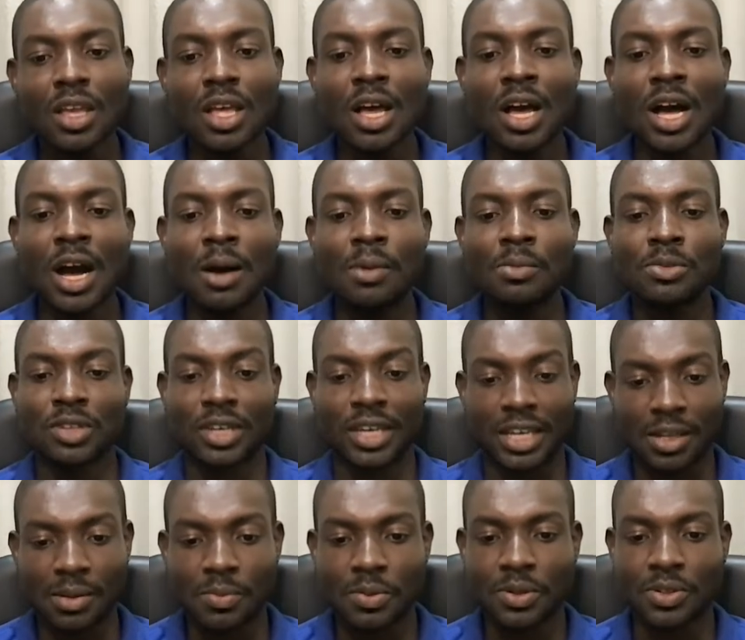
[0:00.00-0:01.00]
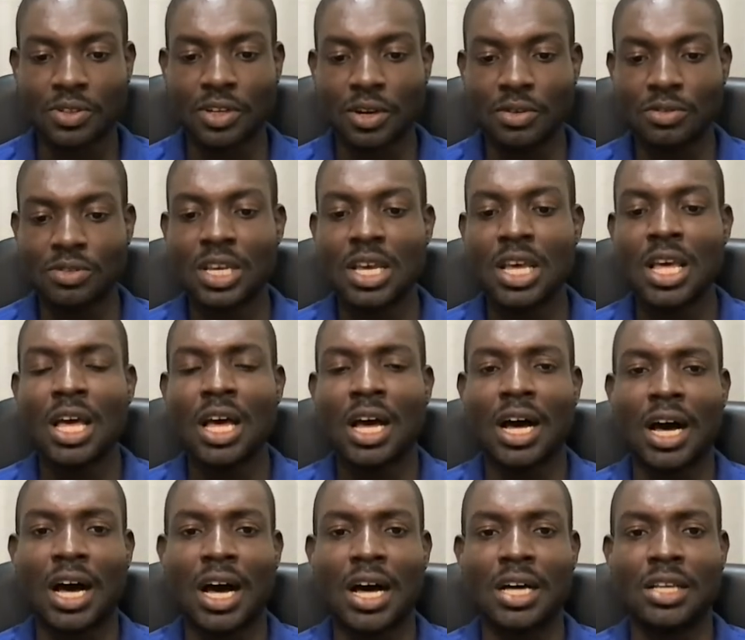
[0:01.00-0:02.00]
to help her out.
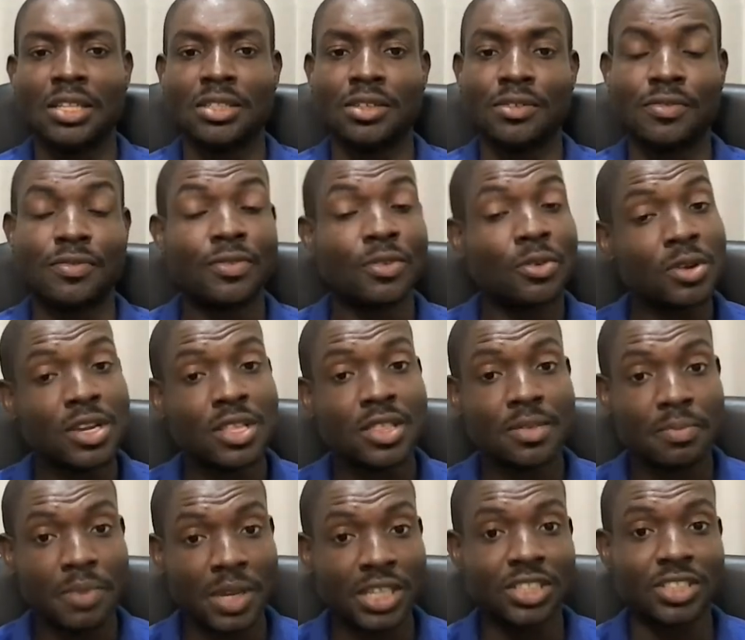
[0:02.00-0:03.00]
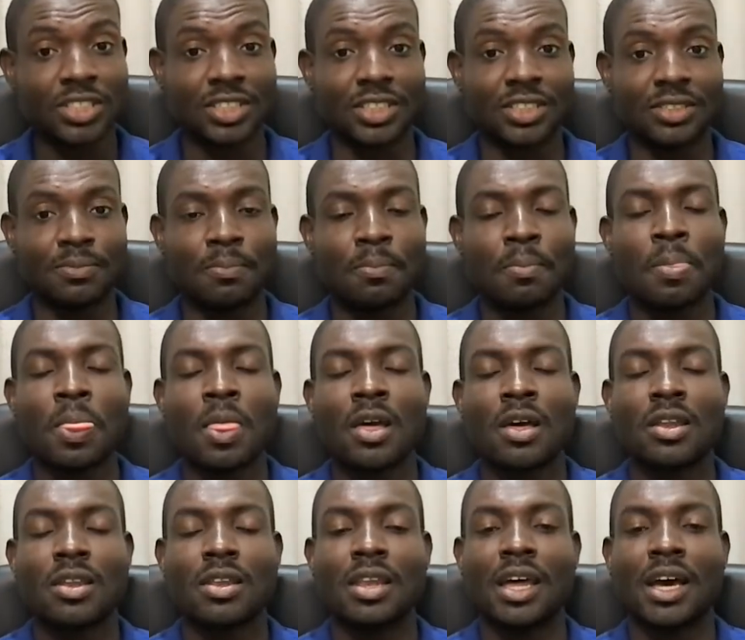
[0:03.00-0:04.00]
The fourth mission
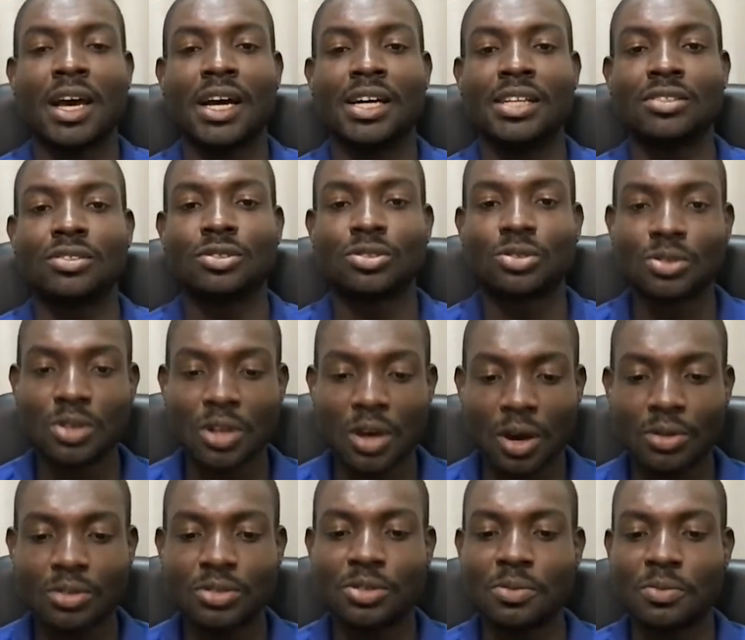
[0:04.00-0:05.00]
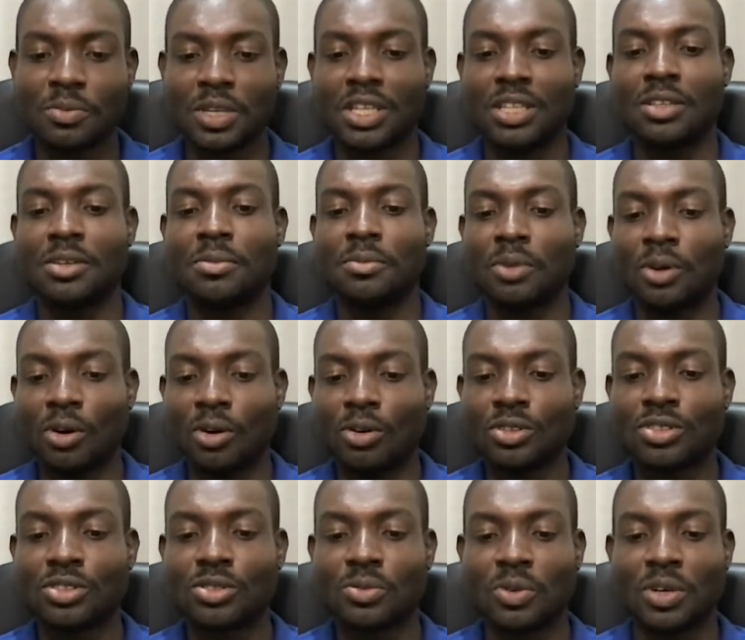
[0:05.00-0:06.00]
that stood out to me the
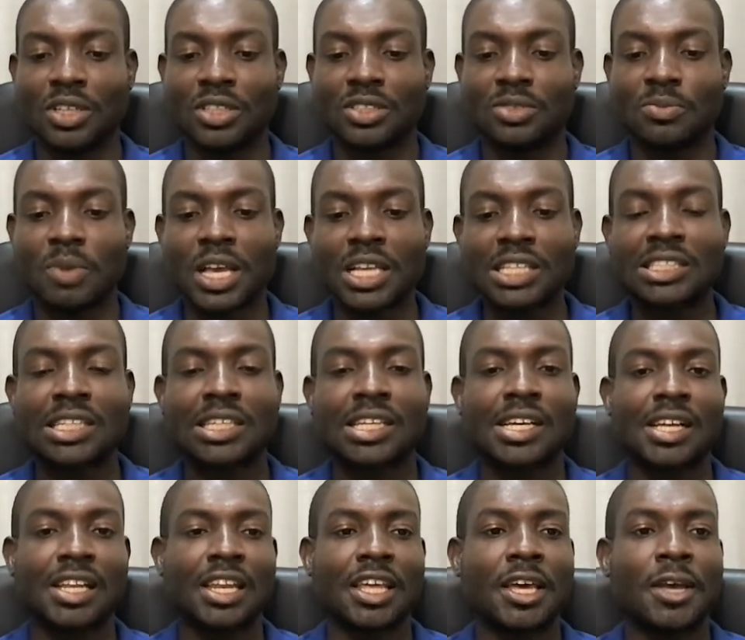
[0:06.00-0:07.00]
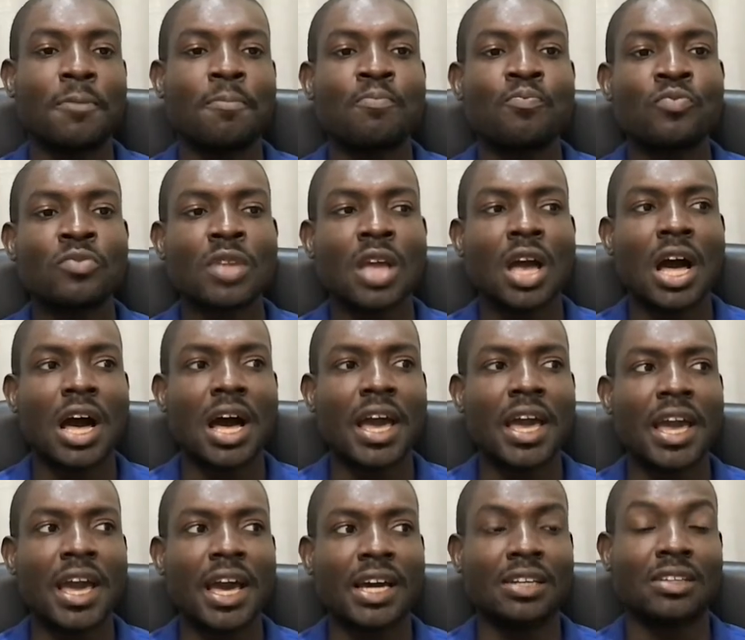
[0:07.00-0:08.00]
most was basically
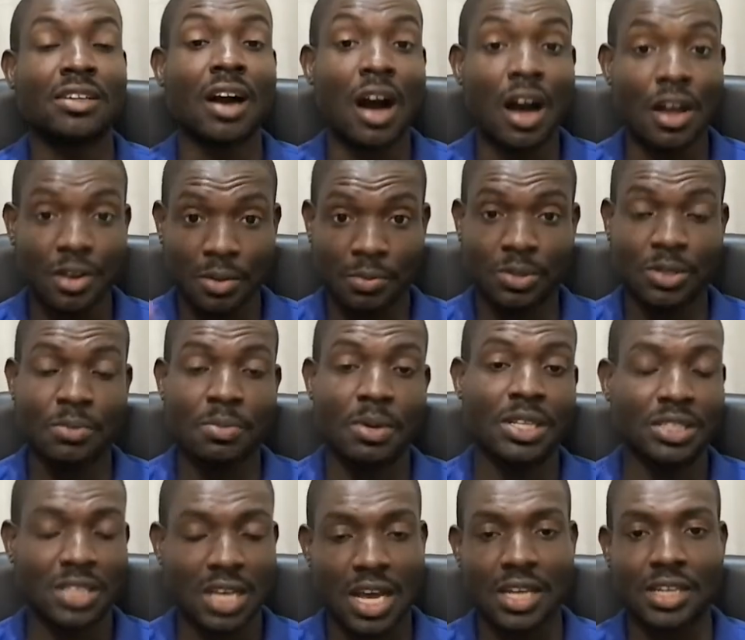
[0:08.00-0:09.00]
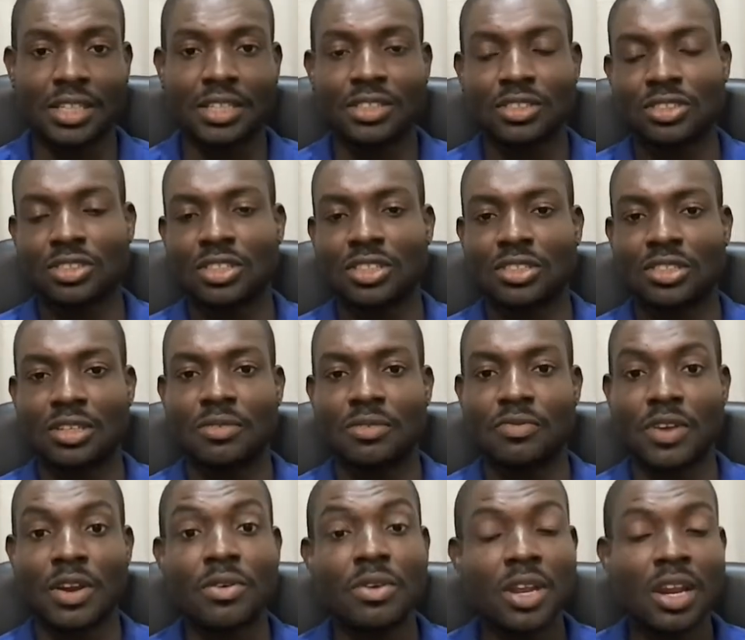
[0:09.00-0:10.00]
I had gone up to Batanes. It's a
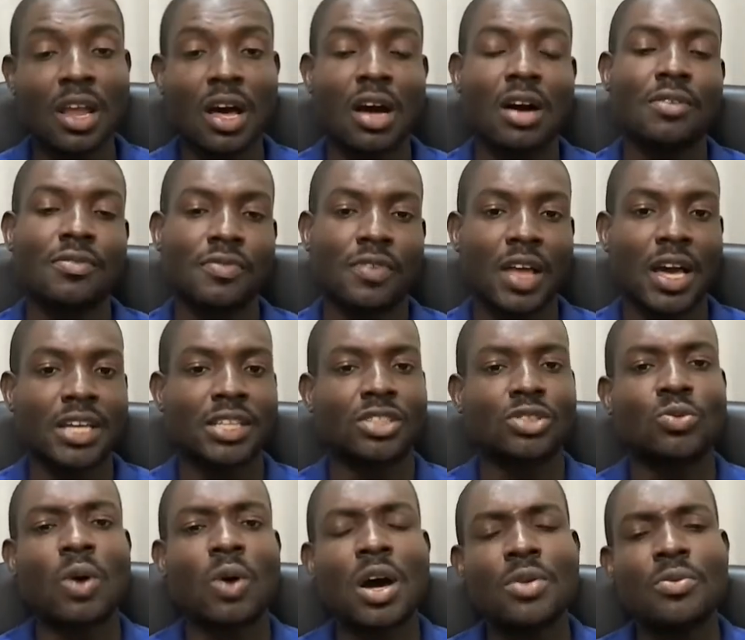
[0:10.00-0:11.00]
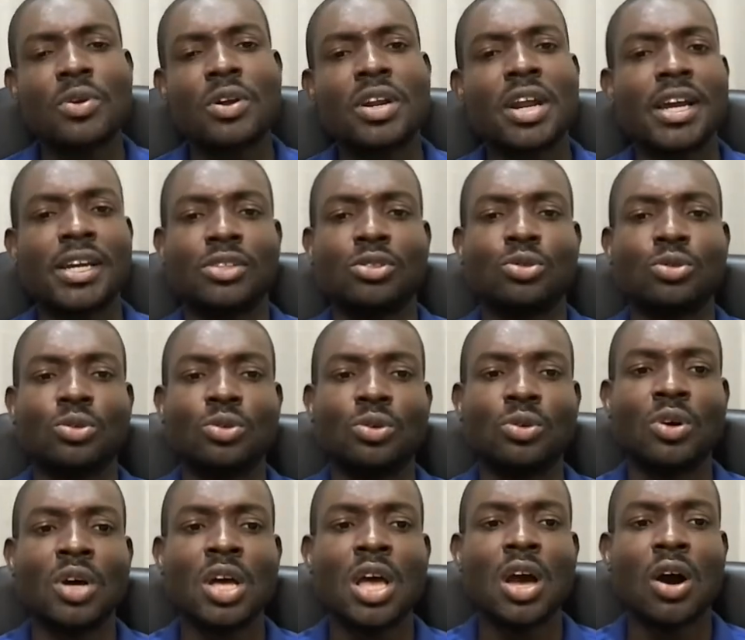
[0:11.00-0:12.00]
very long flight. It's one where I
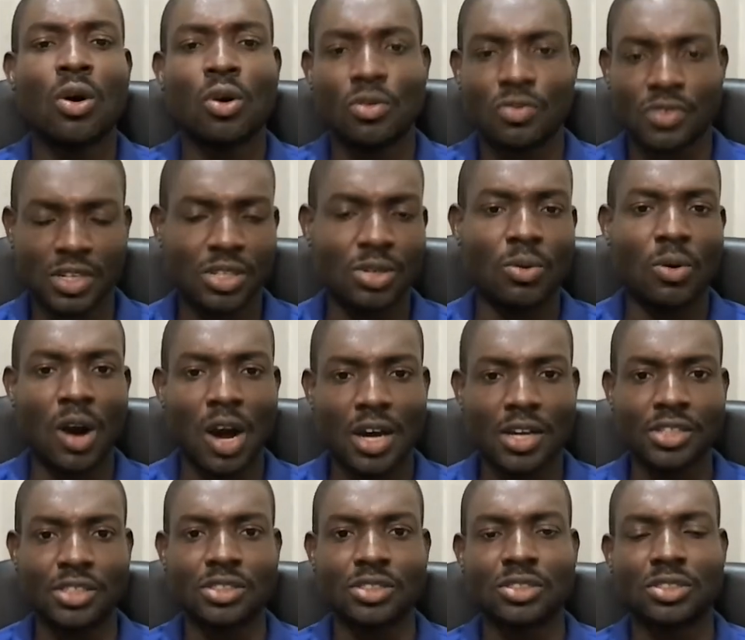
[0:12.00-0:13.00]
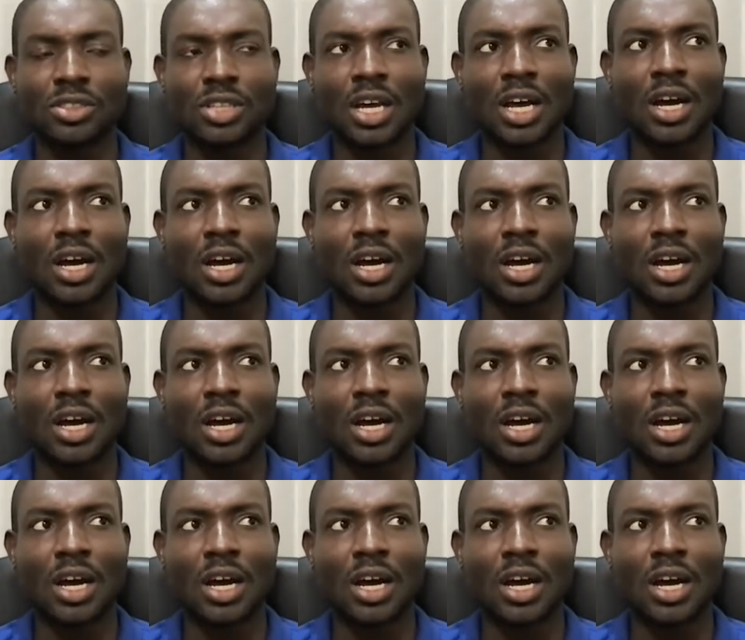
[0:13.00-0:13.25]
do over the waters.